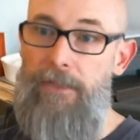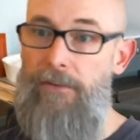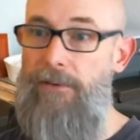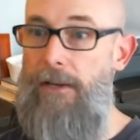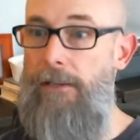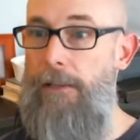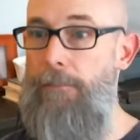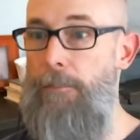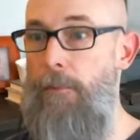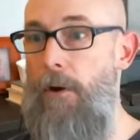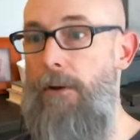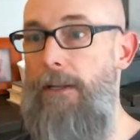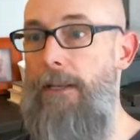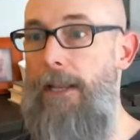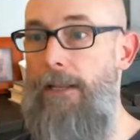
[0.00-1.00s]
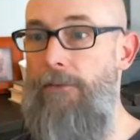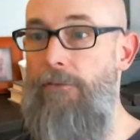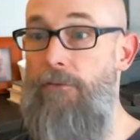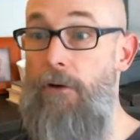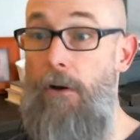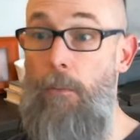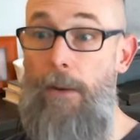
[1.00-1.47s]
The tight labor market and
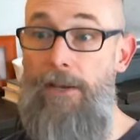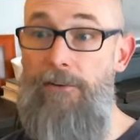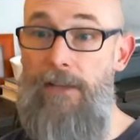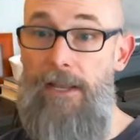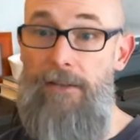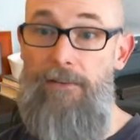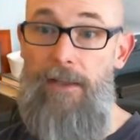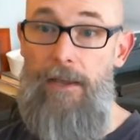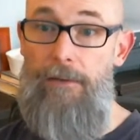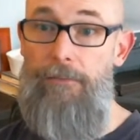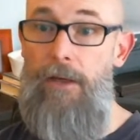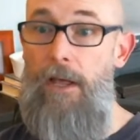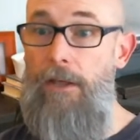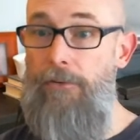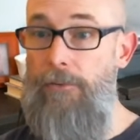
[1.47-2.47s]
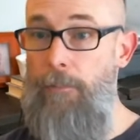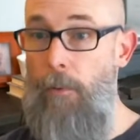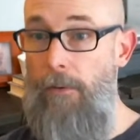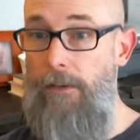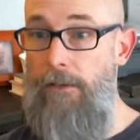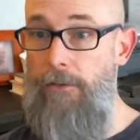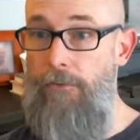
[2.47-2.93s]
strong wage gains have
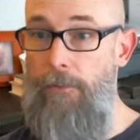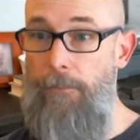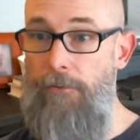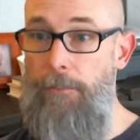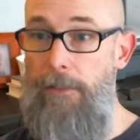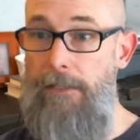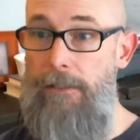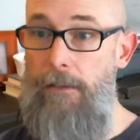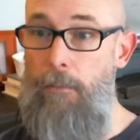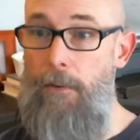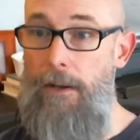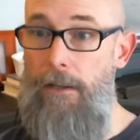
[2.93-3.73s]
supported consumer spending,